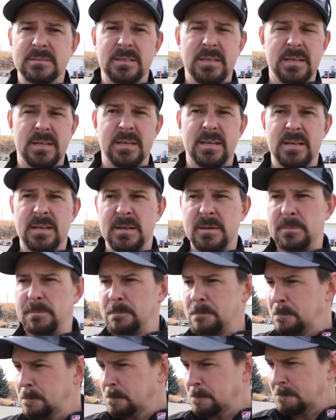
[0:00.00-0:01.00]

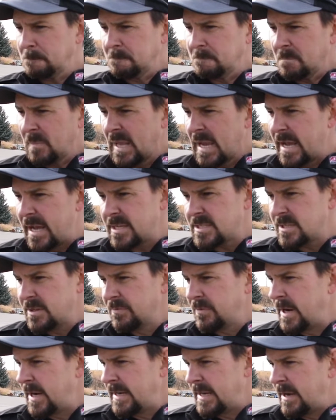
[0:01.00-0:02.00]
Um, as
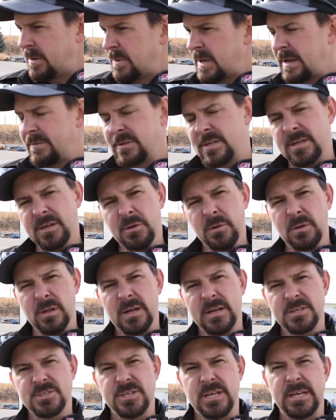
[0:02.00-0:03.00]
of right now, we haven't done a whole
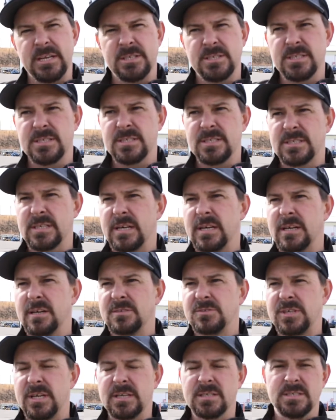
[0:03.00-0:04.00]
lot of changes. Uh,
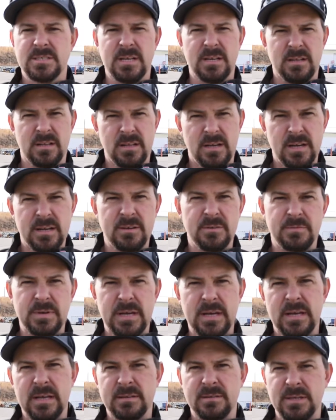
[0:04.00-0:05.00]
Jake has done a lot of,
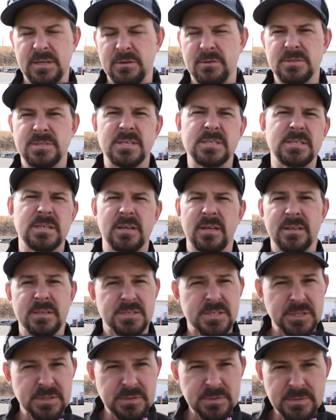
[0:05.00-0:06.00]
uh, you know, adjusting on the
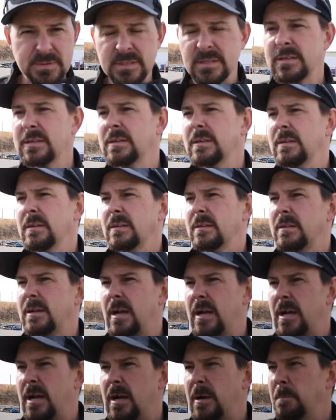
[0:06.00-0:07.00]
tune.
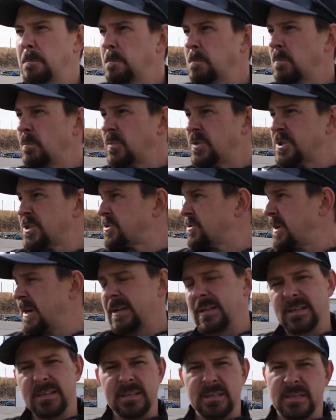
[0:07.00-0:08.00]
Um, just
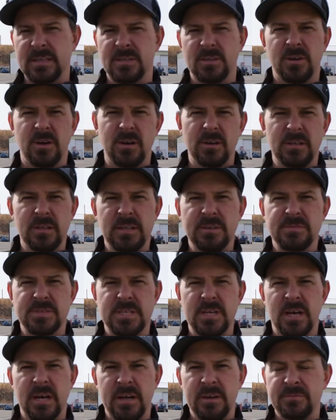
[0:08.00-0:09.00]
trying to get the car to leave
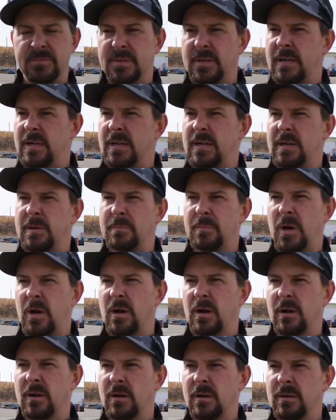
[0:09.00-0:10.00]
soft. Uh,
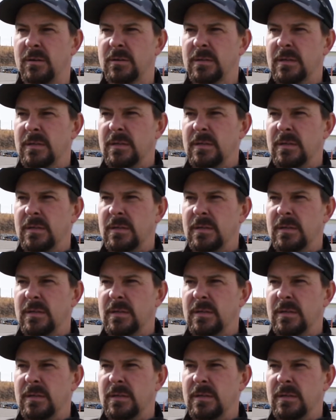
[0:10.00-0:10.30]
our